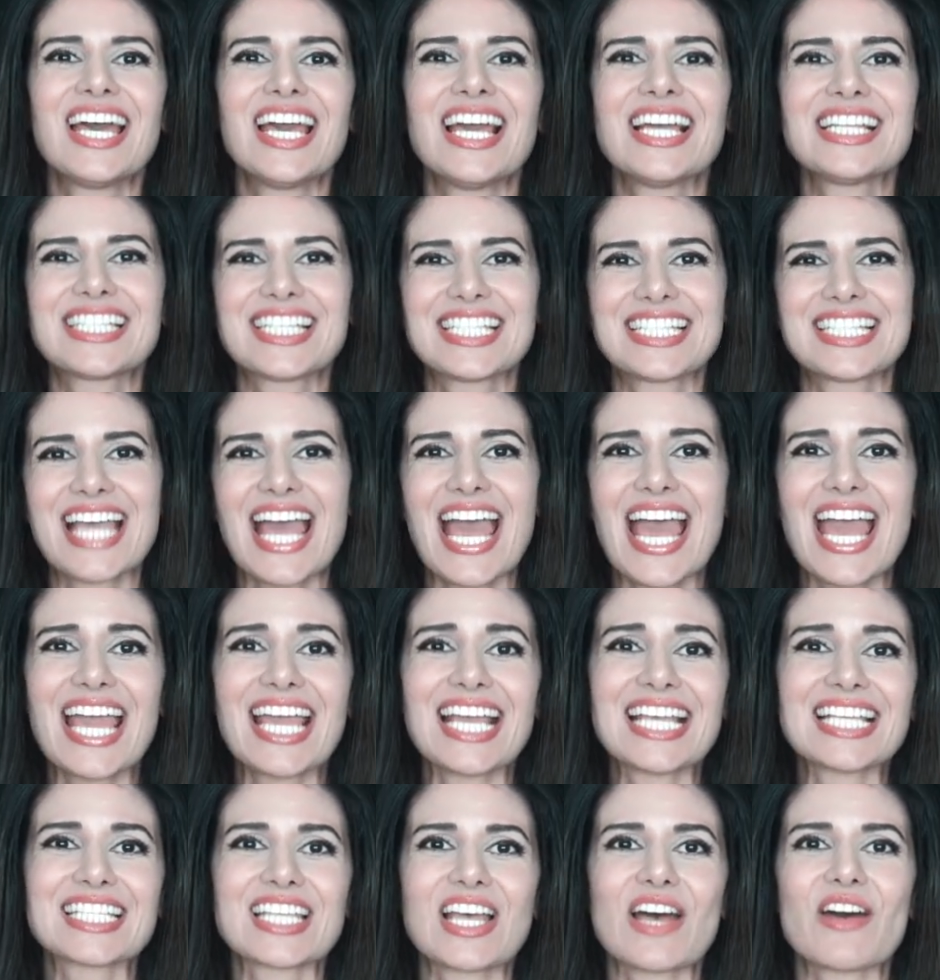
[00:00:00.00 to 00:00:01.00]
In
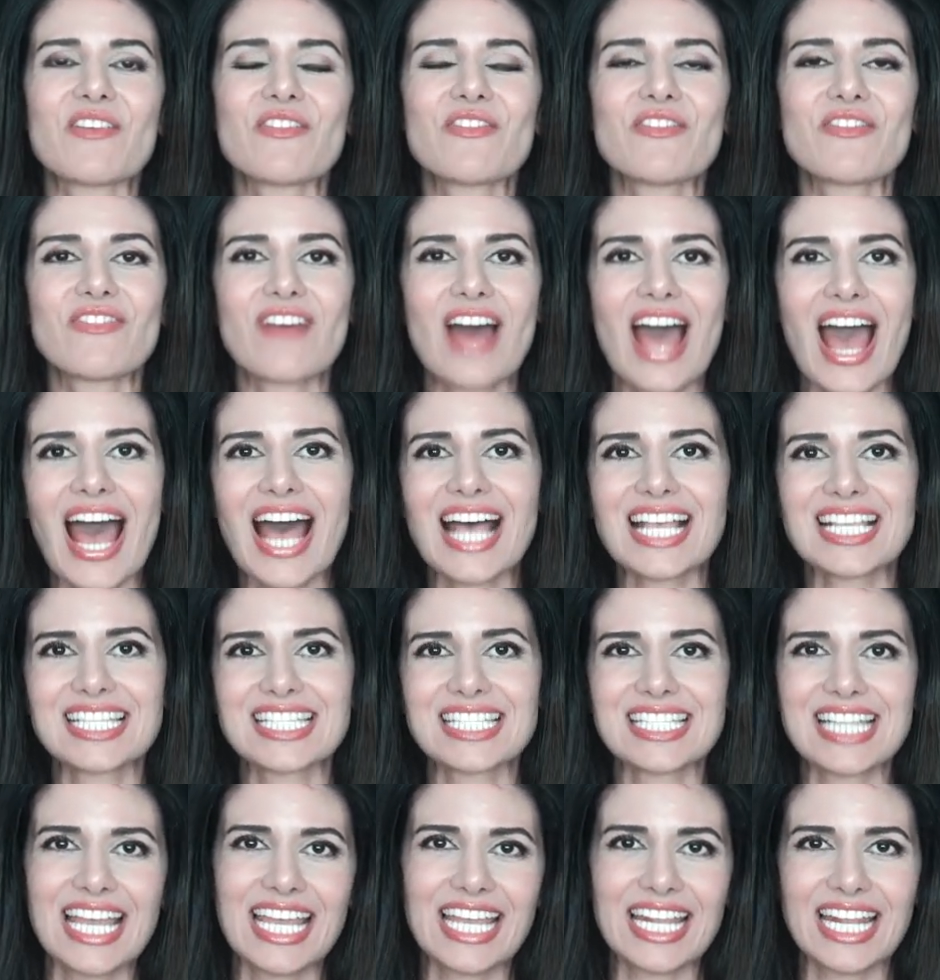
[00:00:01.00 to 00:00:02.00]
today's
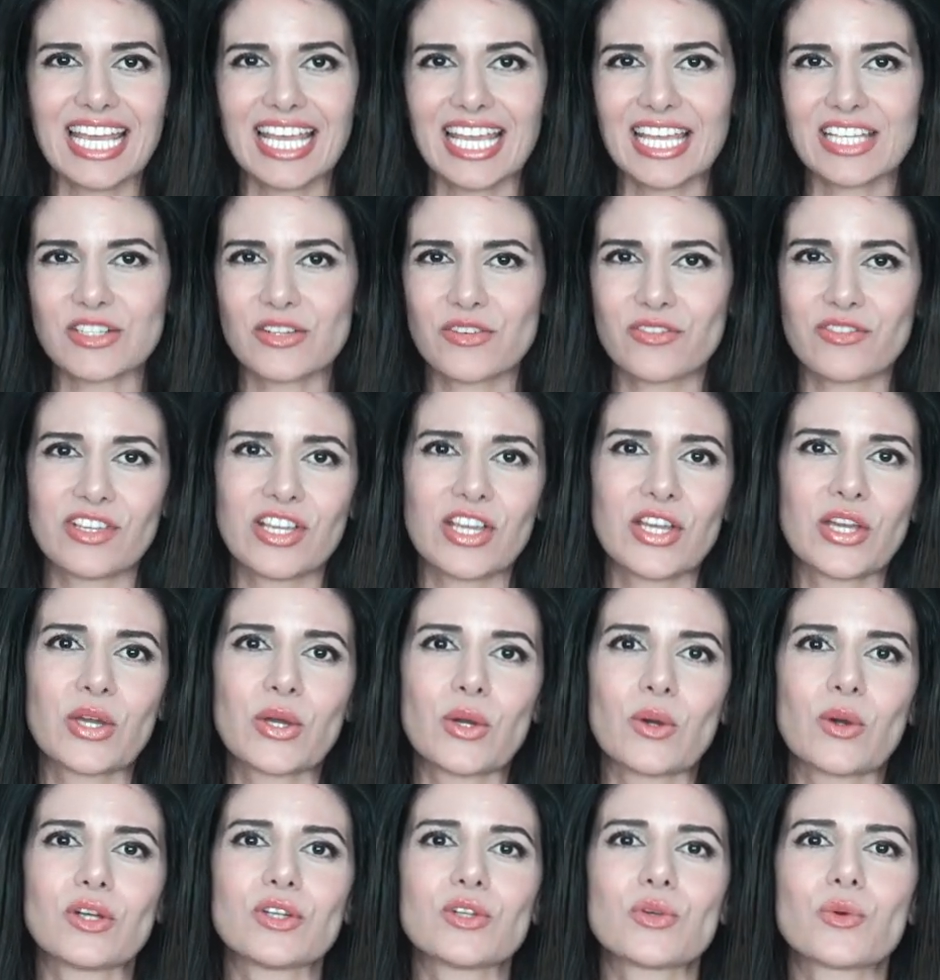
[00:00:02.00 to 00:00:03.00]
fascinating
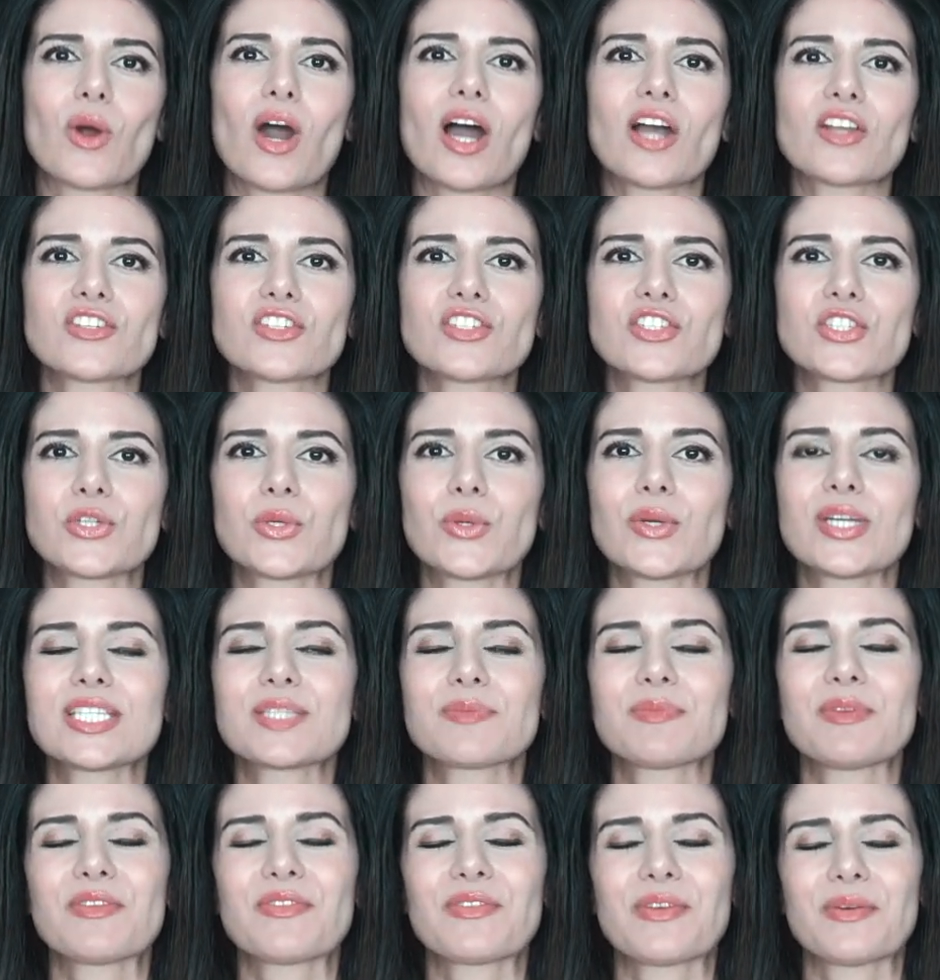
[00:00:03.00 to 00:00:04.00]
interview, Roger
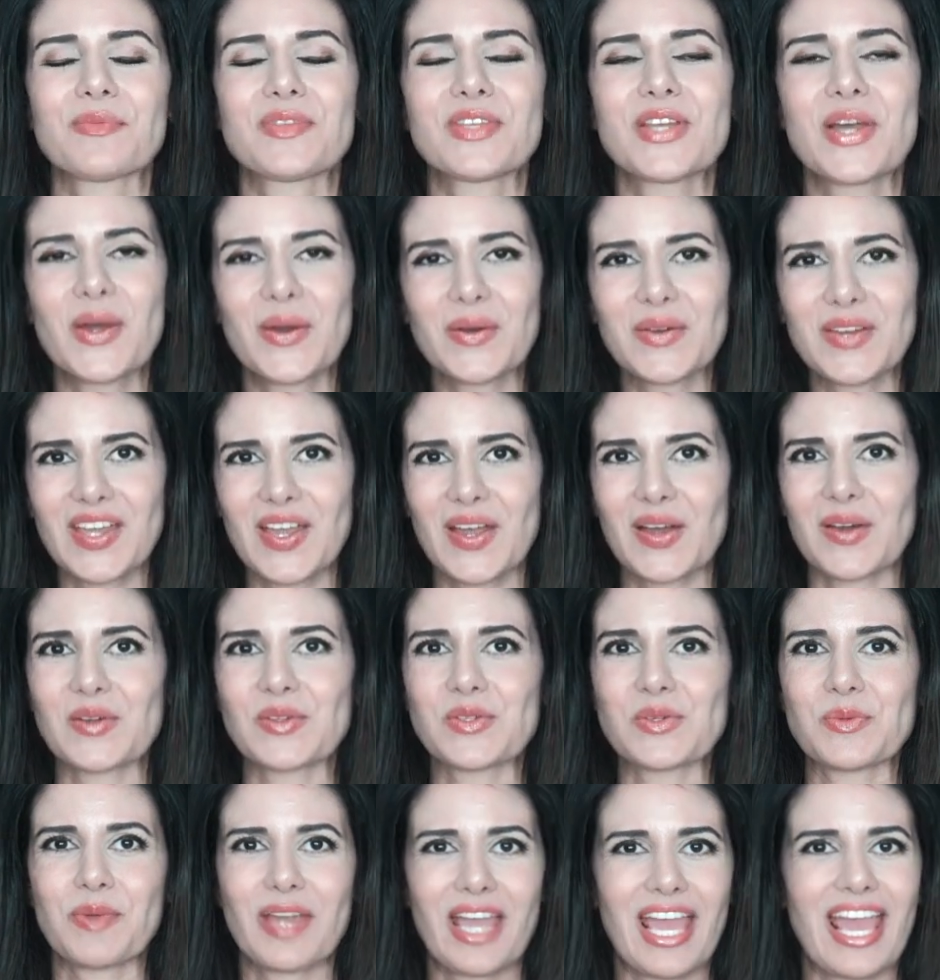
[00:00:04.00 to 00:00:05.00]
joins me from
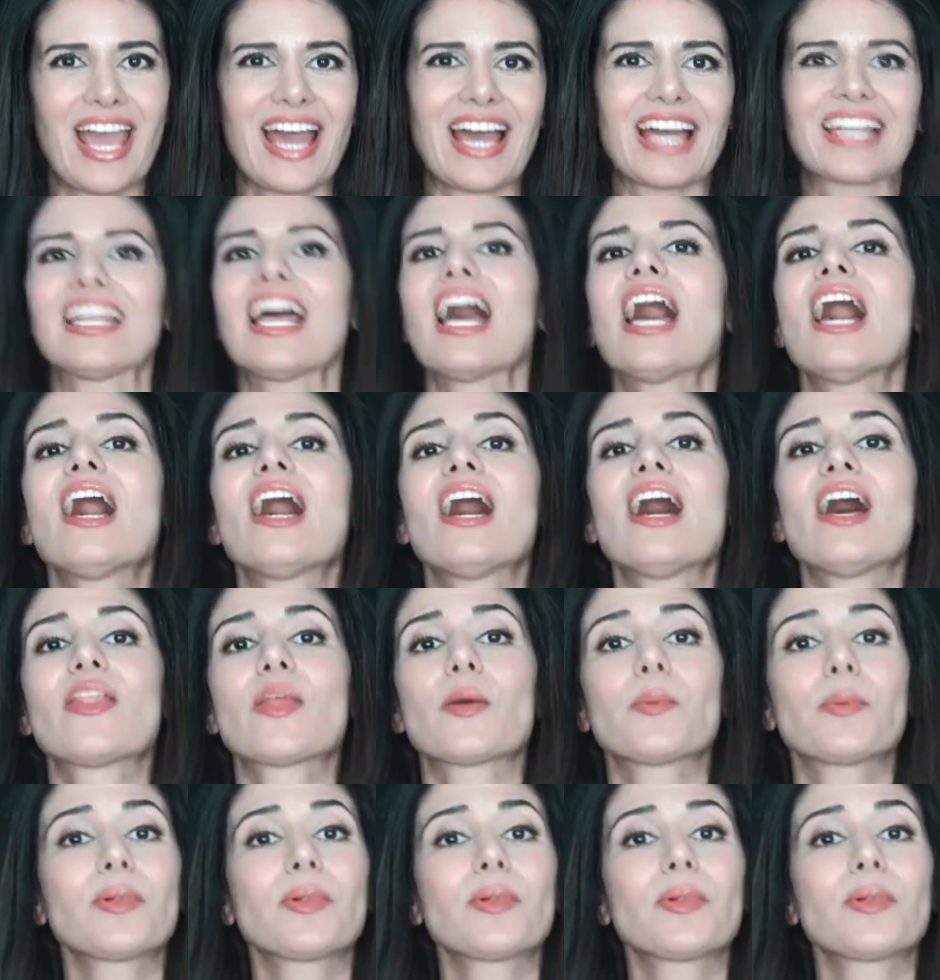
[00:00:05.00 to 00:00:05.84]
Tokyo, Japan, the